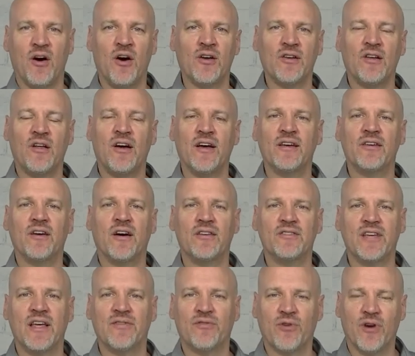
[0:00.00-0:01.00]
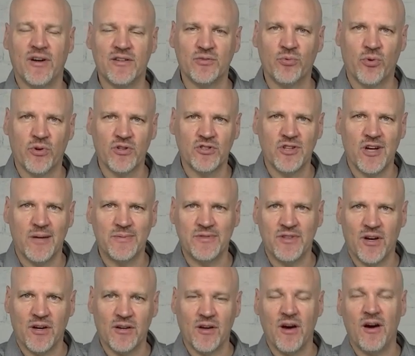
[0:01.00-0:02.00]

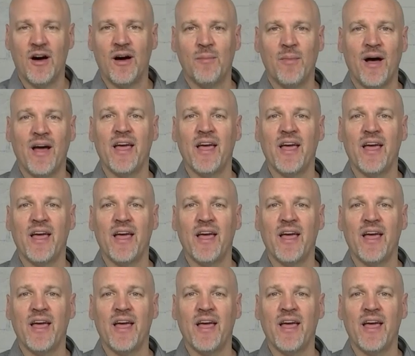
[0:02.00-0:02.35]
online.davecrossworkshops.com,